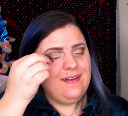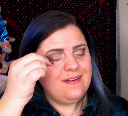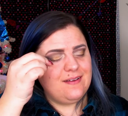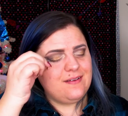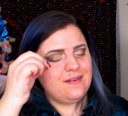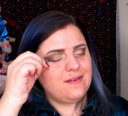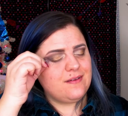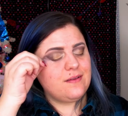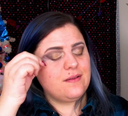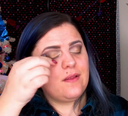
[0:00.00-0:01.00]

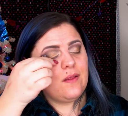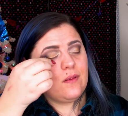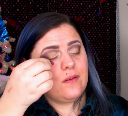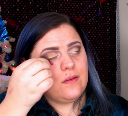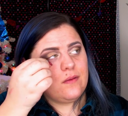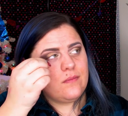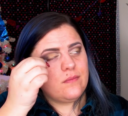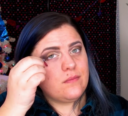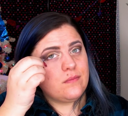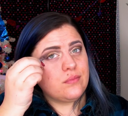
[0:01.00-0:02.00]

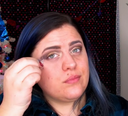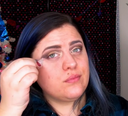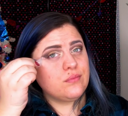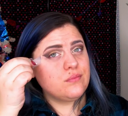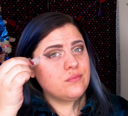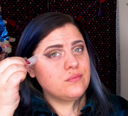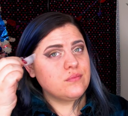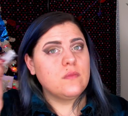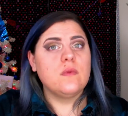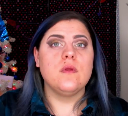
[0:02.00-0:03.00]

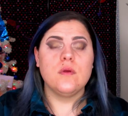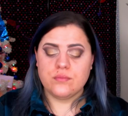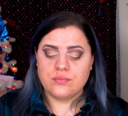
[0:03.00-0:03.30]
No one is speaking in this clip.